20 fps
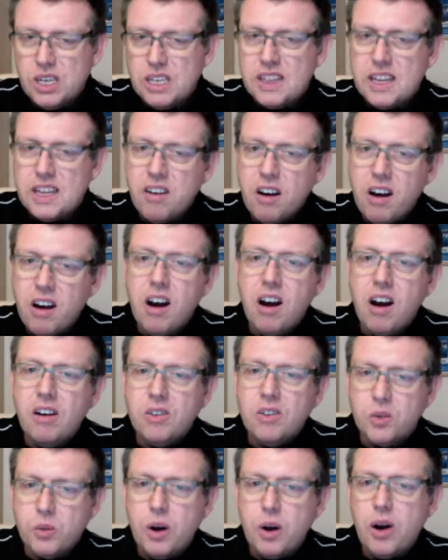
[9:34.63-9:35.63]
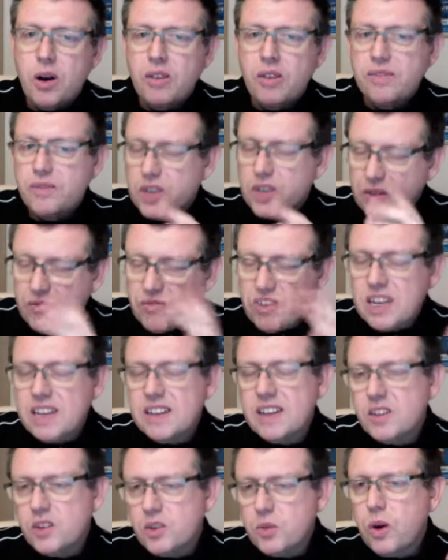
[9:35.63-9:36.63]
There are 12, generally
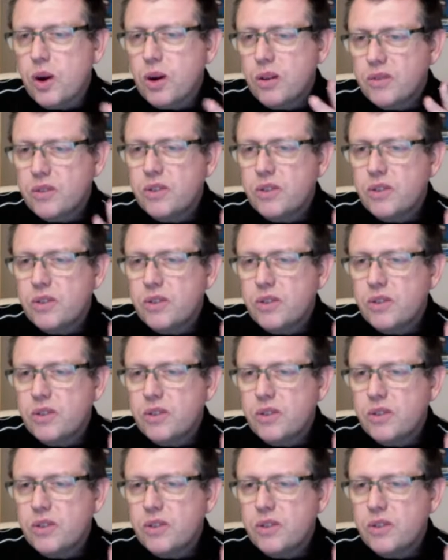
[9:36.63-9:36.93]
there's 12